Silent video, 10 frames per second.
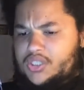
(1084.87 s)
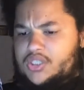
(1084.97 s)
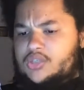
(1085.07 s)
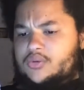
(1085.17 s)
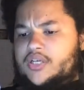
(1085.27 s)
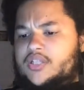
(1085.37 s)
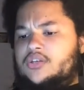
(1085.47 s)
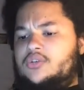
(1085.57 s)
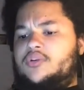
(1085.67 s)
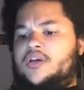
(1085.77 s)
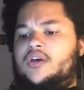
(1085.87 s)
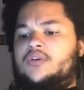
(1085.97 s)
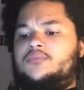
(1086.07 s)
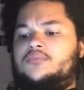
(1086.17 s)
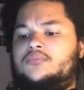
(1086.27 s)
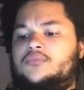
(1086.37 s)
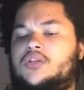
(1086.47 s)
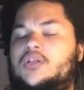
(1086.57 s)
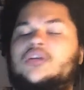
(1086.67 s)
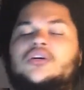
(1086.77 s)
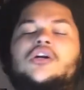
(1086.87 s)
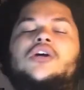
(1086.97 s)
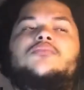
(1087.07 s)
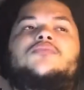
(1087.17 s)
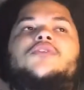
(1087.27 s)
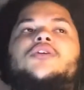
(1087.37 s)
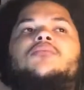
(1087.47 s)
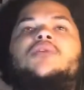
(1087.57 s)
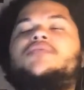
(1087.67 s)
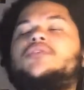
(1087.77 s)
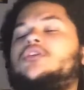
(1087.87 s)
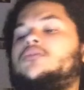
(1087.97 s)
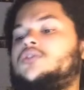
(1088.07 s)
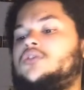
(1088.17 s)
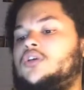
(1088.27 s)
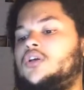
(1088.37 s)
So we got the New Day, and they look like a fucking Breakfast Club too.